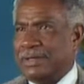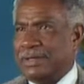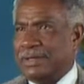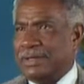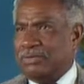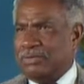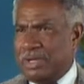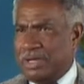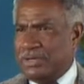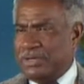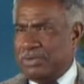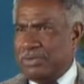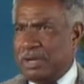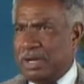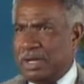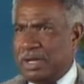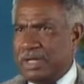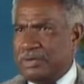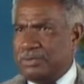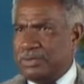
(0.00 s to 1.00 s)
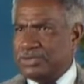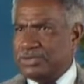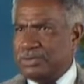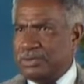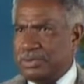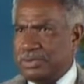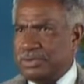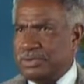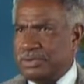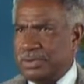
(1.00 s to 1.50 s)
where you are and what
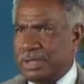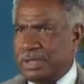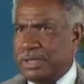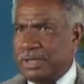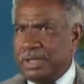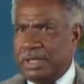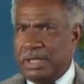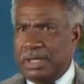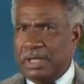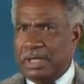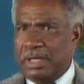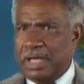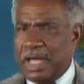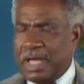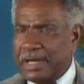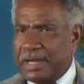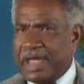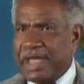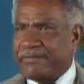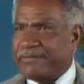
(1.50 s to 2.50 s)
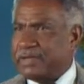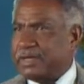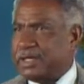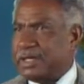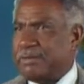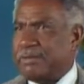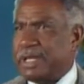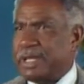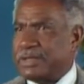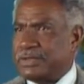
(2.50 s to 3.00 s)
you're doing and have it
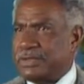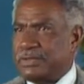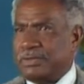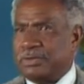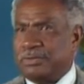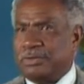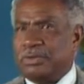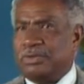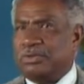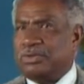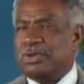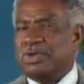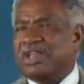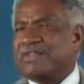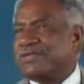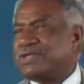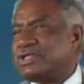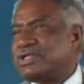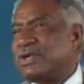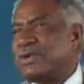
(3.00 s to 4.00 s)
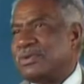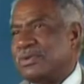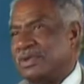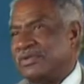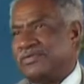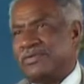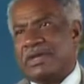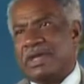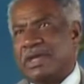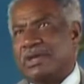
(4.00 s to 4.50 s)
come at you. You, you never totally
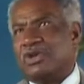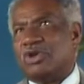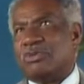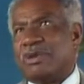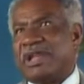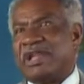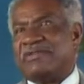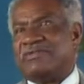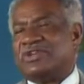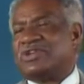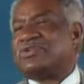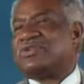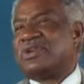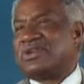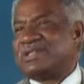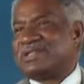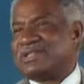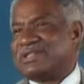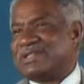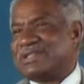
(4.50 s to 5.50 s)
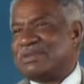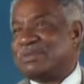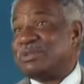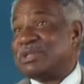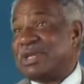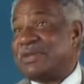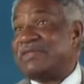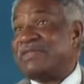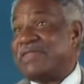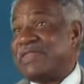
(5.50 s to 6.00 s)
forget. Nobody ever trusts
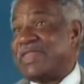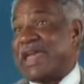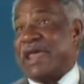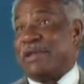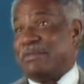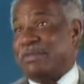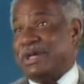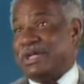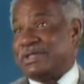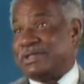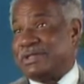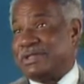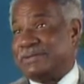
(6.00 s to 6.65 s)
himself that much.